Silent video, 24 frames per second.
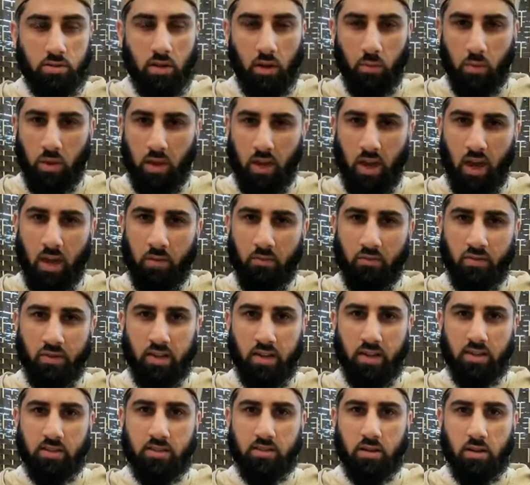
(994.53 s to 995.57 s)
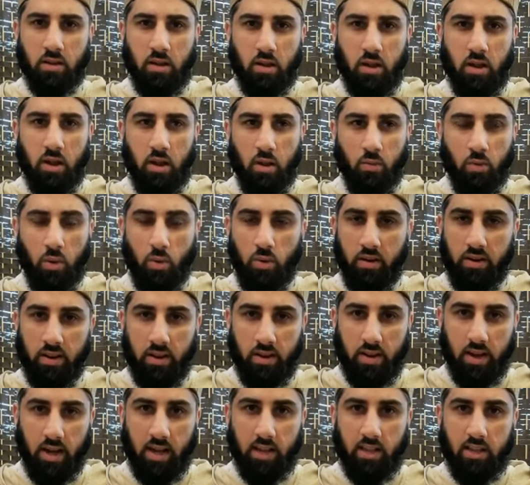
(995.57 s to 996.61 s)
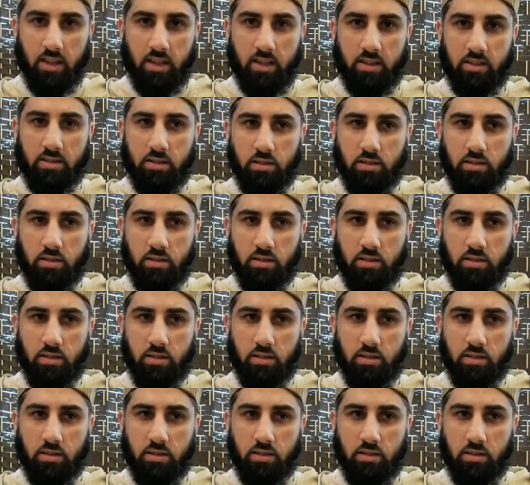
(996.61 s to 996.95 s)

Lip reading: that we came for this and we were denied this.